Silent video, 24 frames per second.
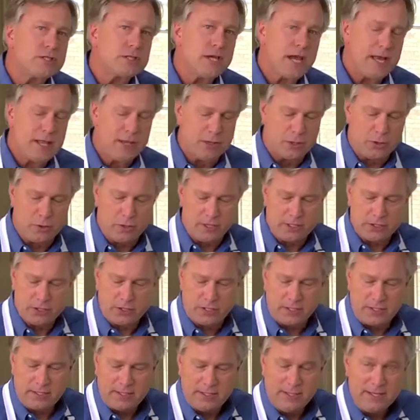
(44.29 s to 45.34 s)
salad
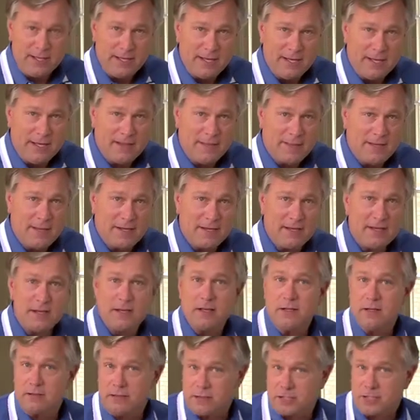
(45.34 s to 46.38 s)
dressing, and then
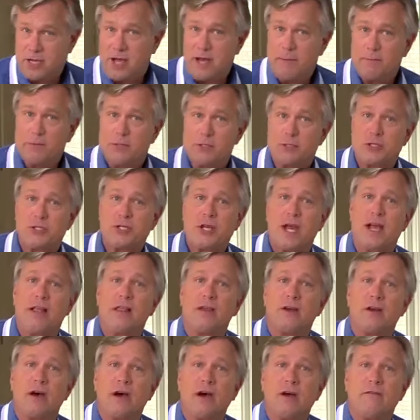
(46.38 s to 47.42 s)
top your
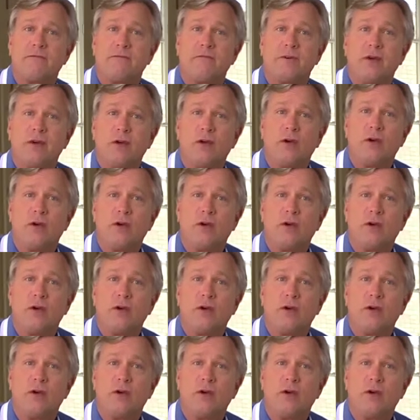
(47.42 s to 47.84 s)
salad off